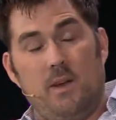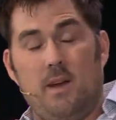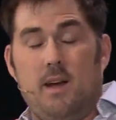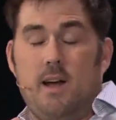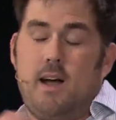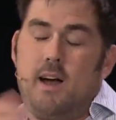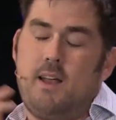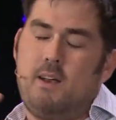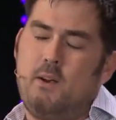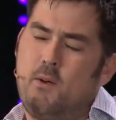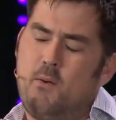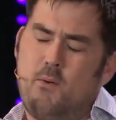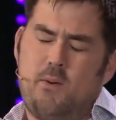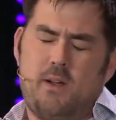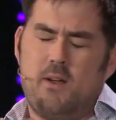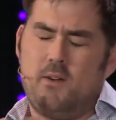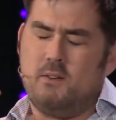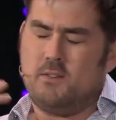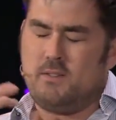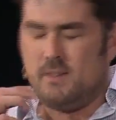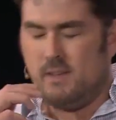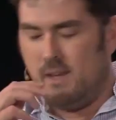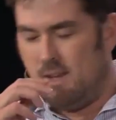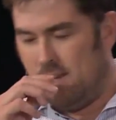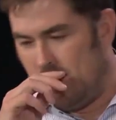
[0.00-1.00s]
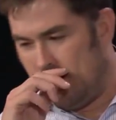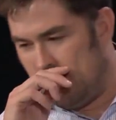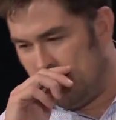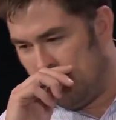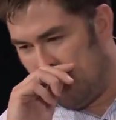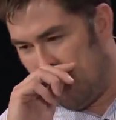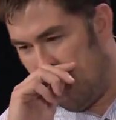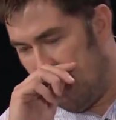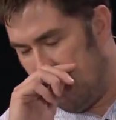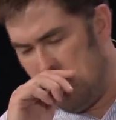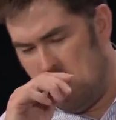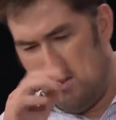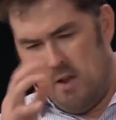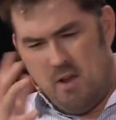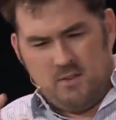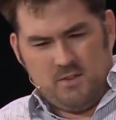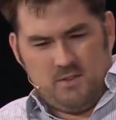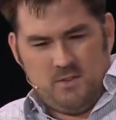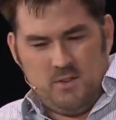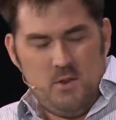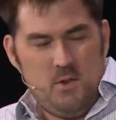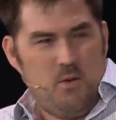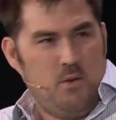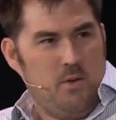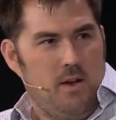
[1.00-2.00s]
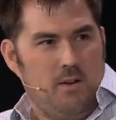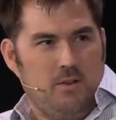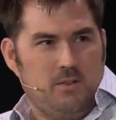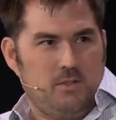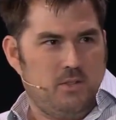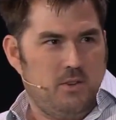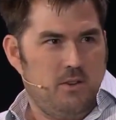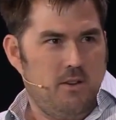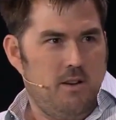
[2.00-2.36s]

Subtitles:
Yeah, I don't know what I was thinking. I was new. I was